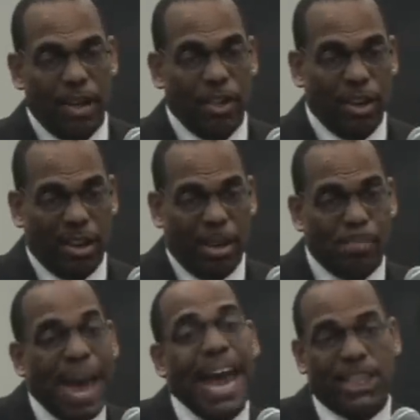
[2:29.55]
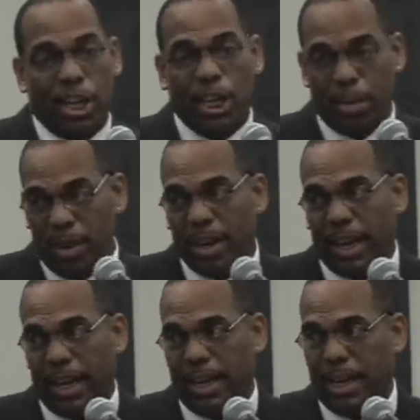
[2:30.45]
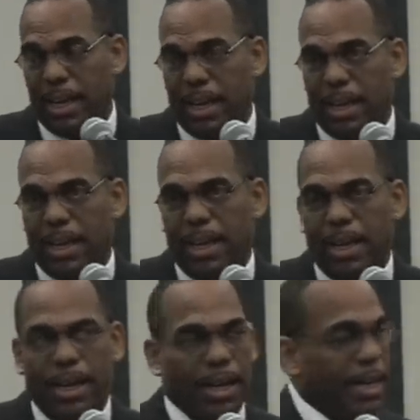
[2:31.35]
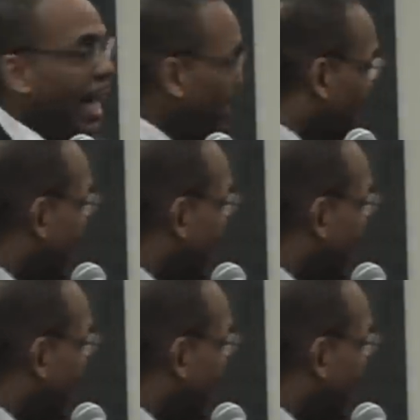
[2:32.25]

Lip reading: back to the community. That's